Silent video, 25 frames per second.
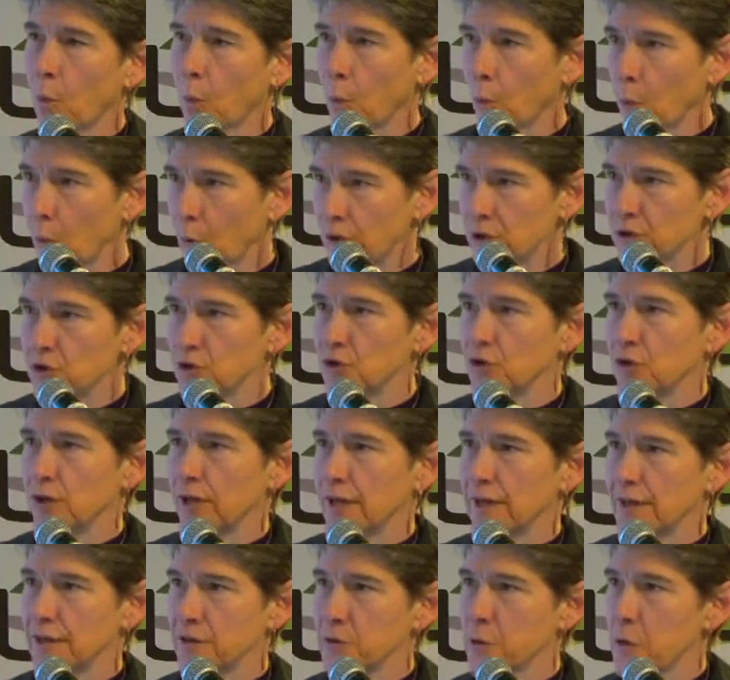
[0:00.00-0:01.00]
once you
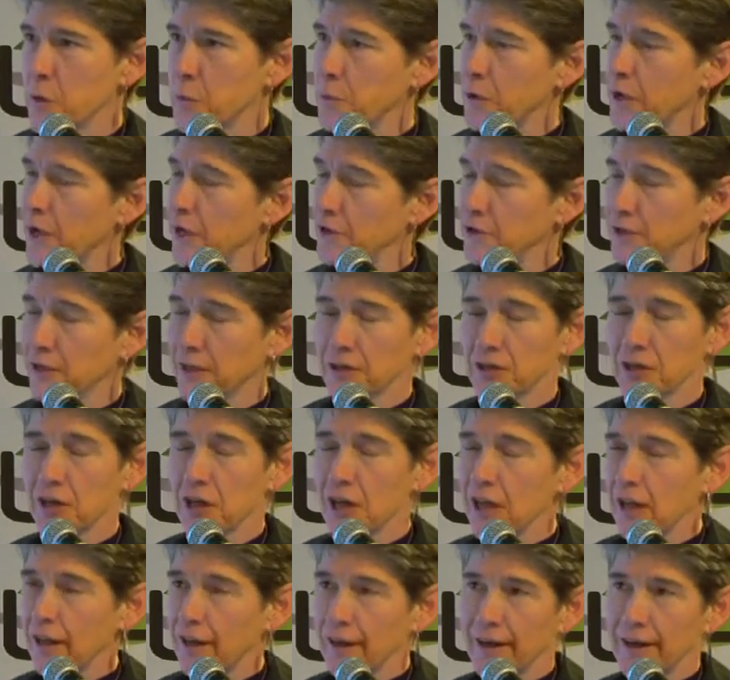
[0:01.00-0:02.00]
get into a project,
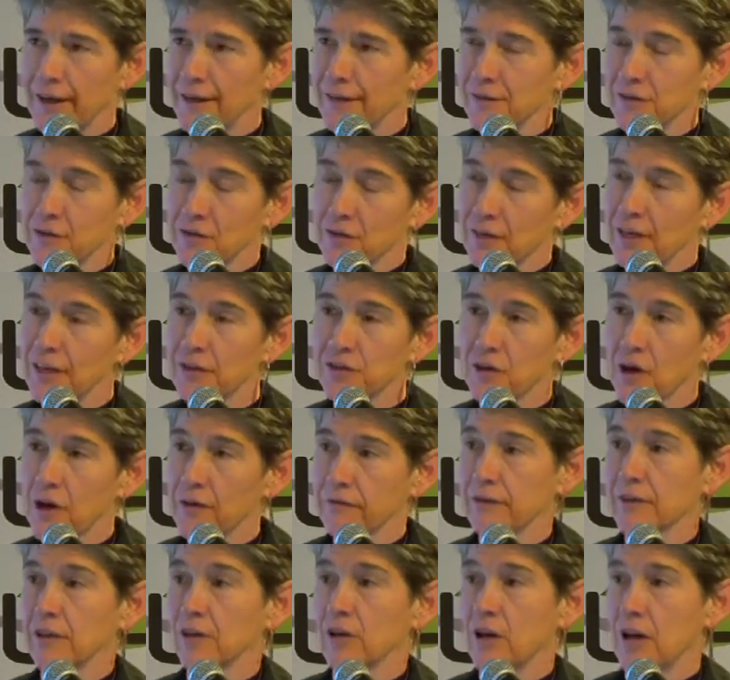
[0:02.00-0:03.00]
it's
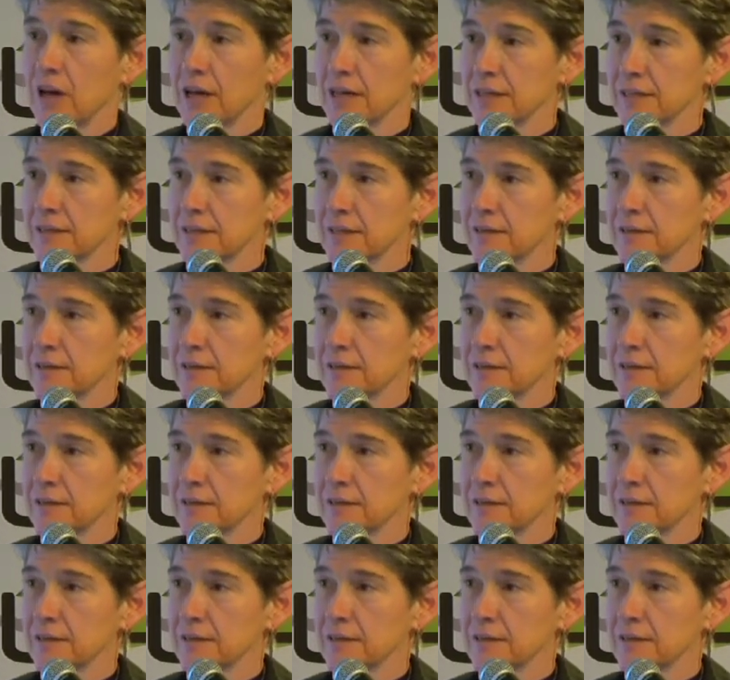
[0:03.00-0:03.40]
often lost.